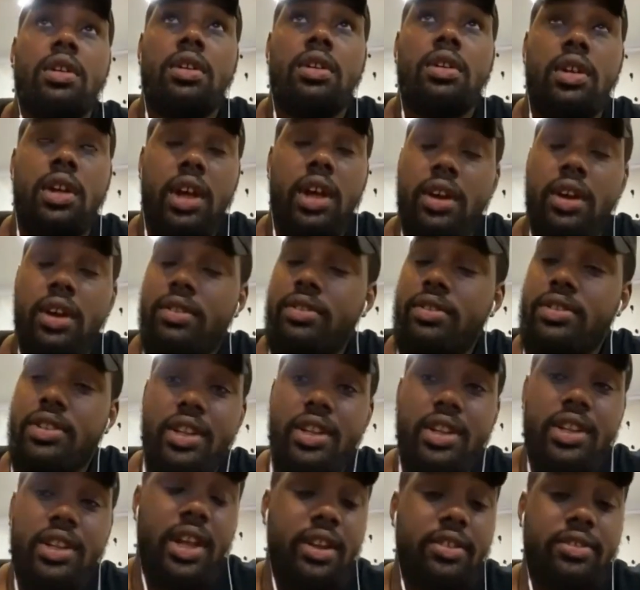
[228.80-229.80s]

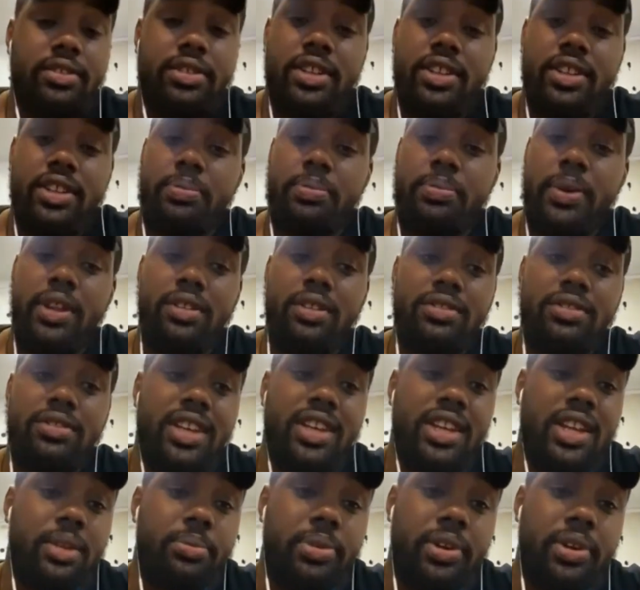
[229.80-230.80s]
Everything is paid on
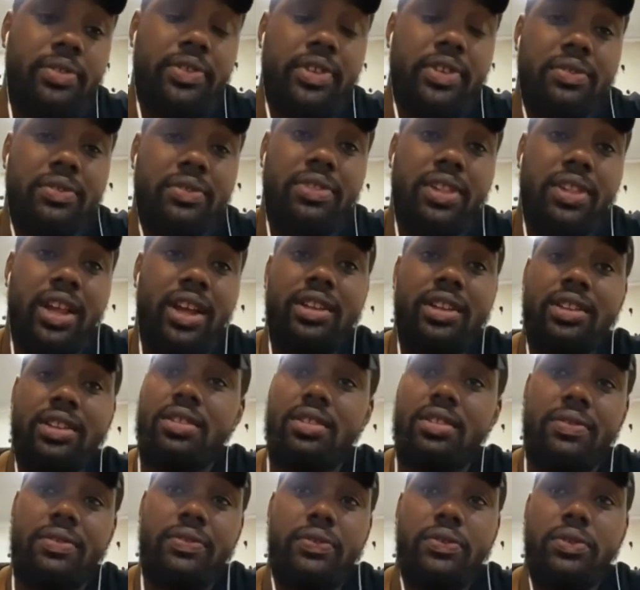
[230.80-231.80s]
time. Pay for your flight,
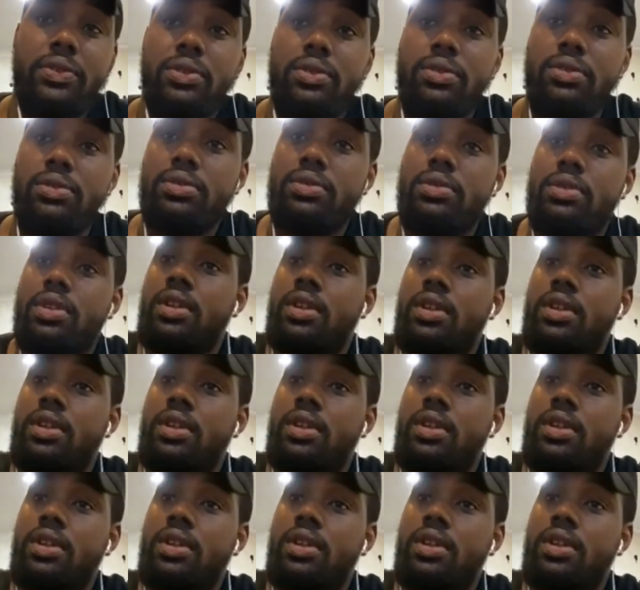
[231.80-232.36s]
your food.